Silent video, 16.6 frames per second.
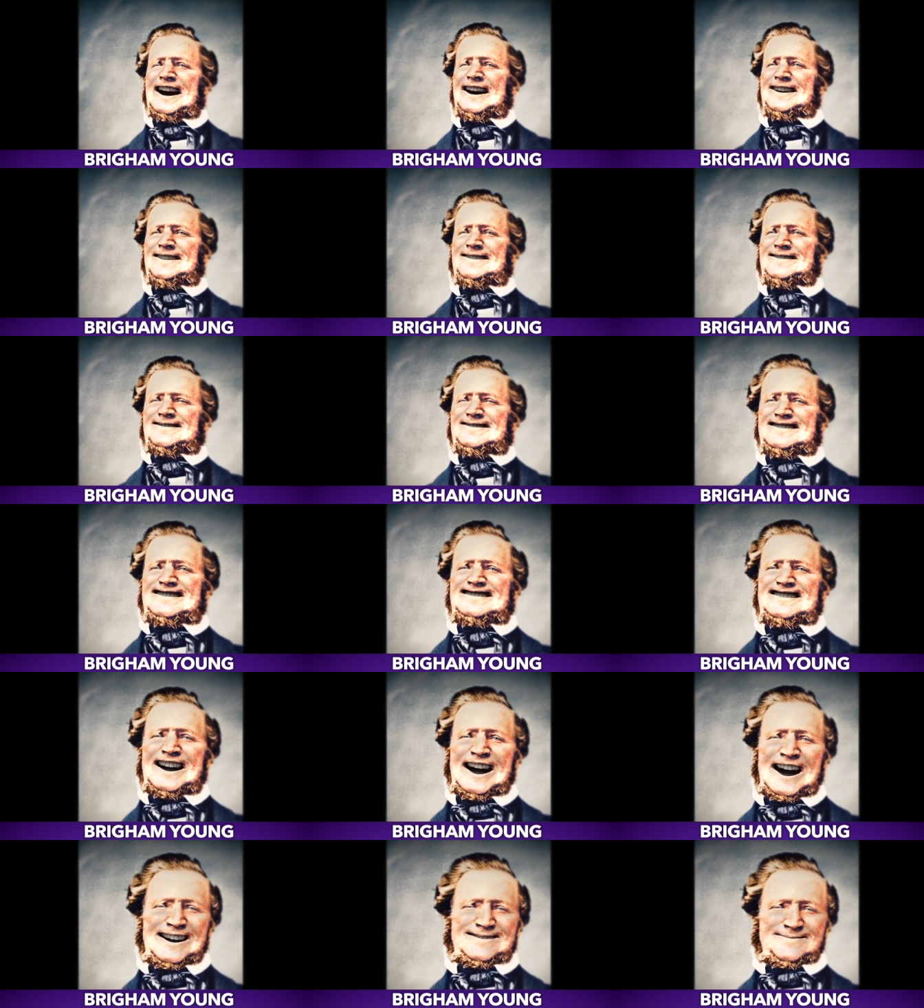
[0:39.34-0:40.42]
oh,
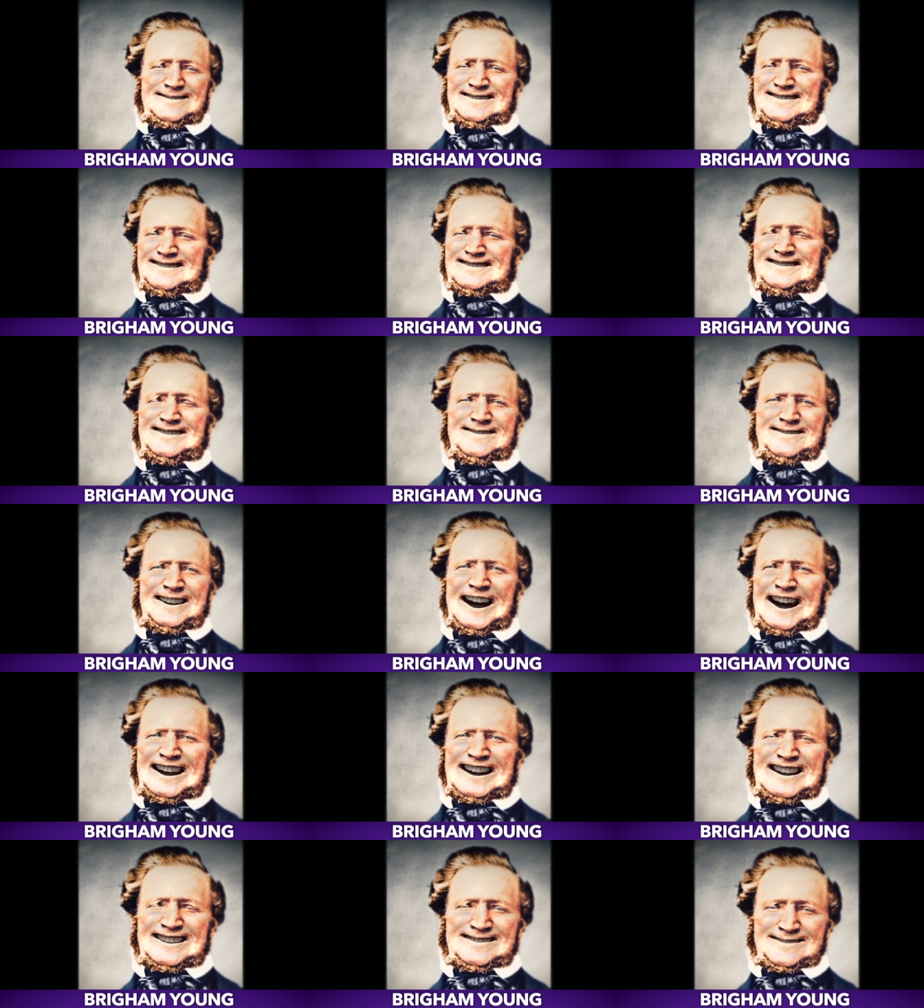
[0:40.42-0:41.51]
Sam, you're so
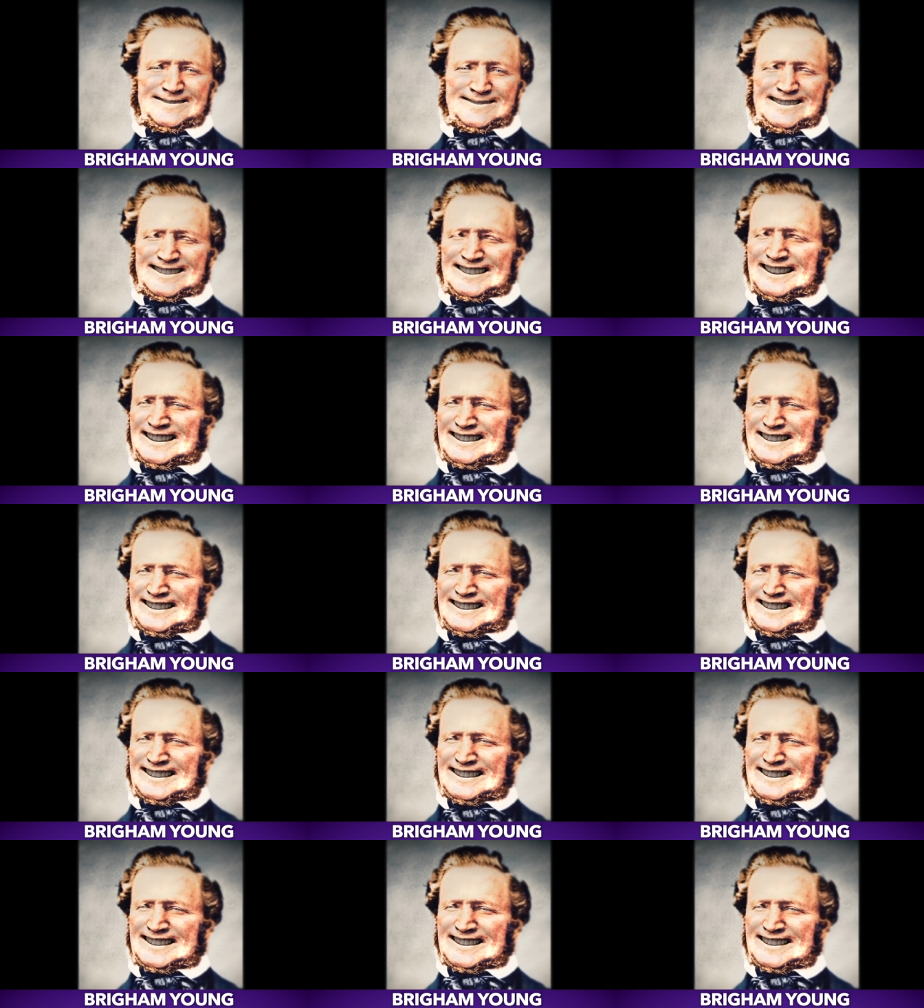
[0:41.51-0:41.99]
naive.